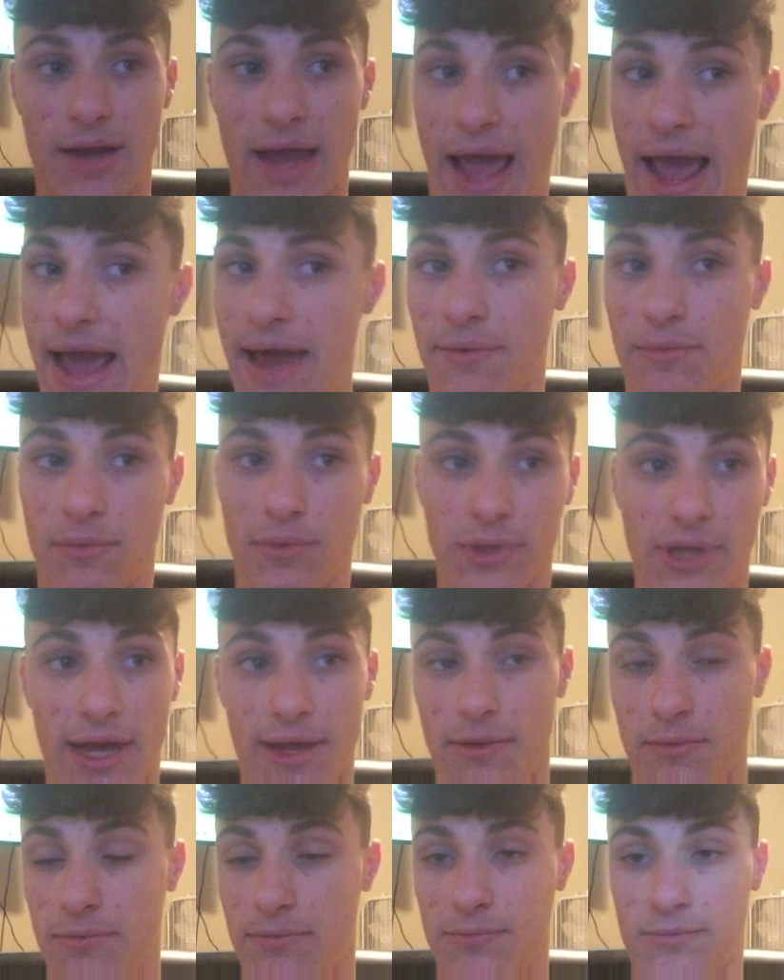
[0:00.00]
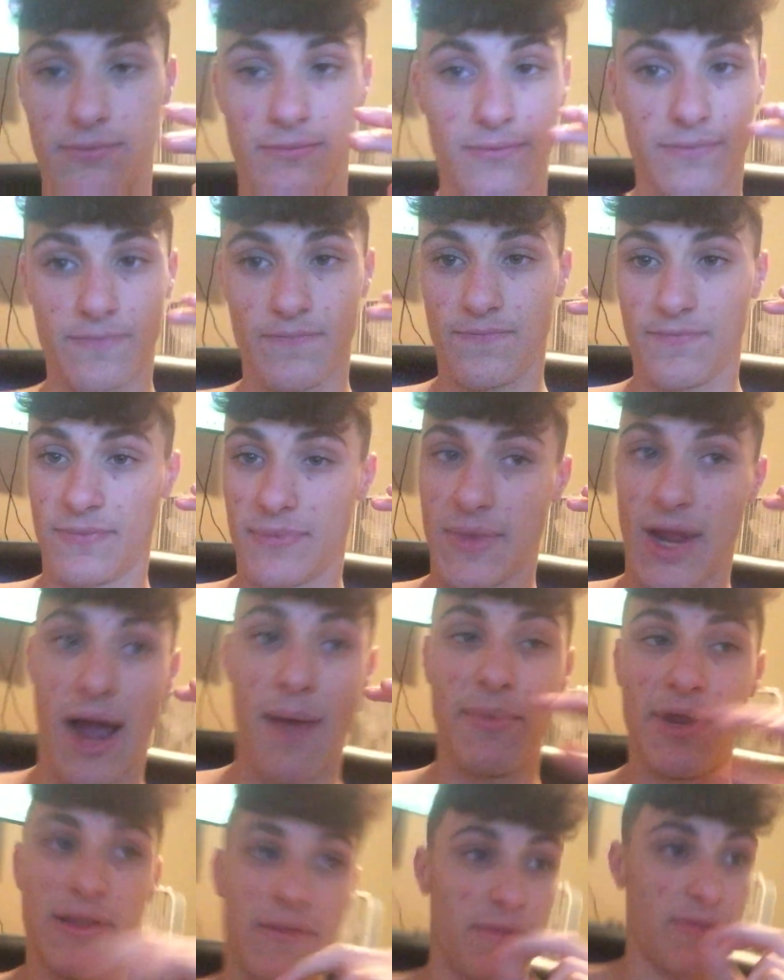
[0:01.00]
had, like,
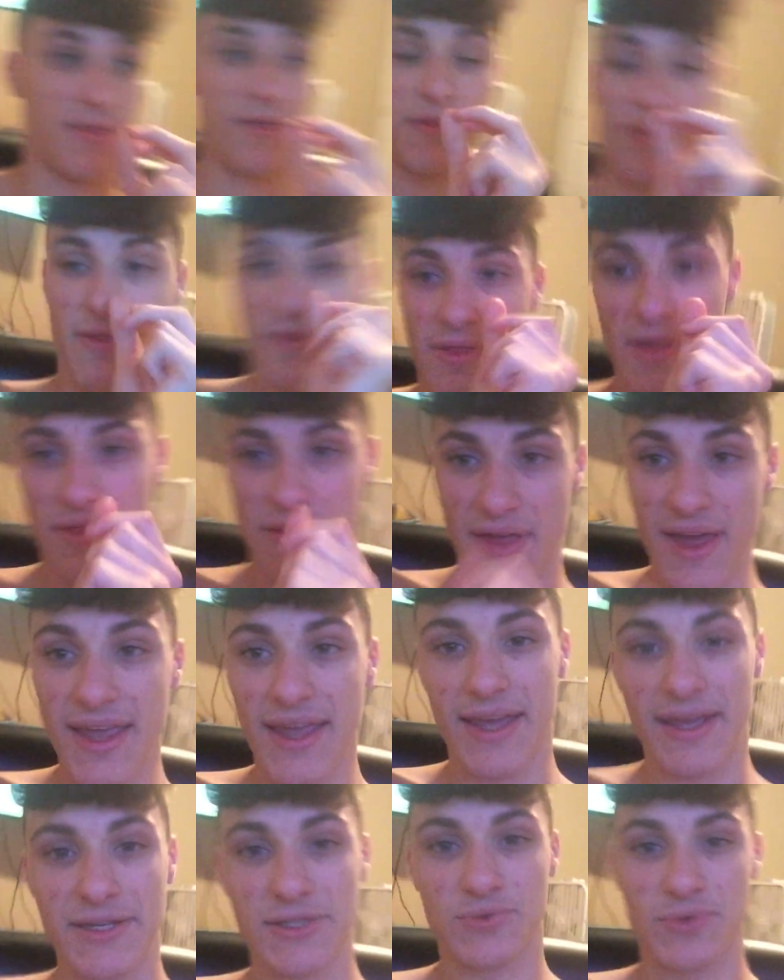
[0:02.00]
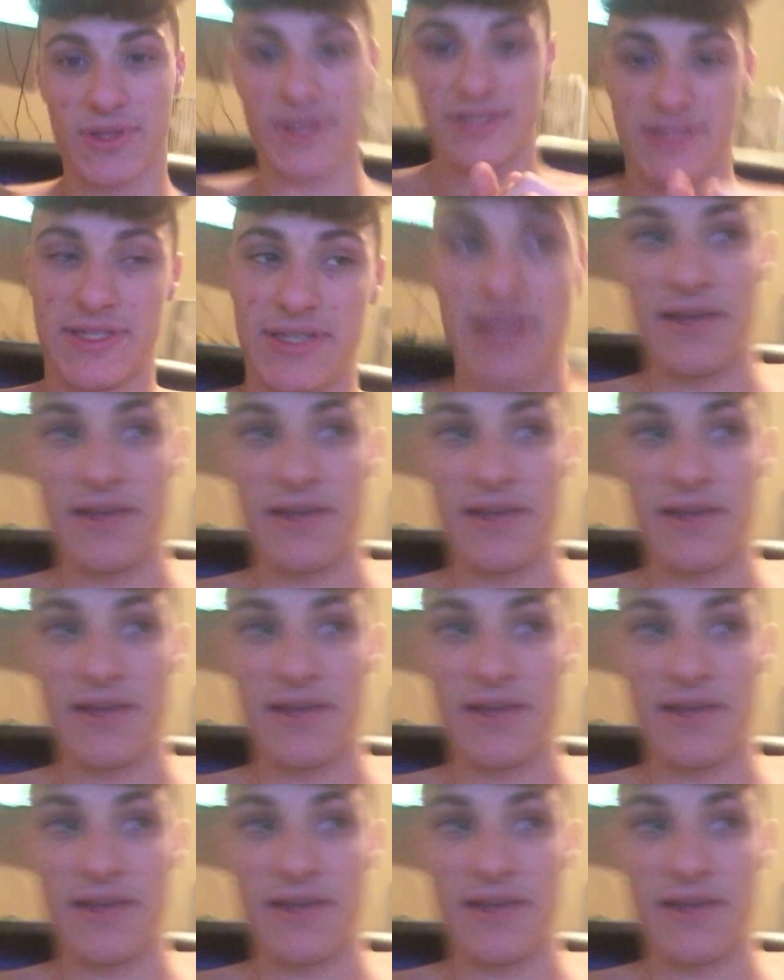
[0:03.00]
I mean, the thing is with this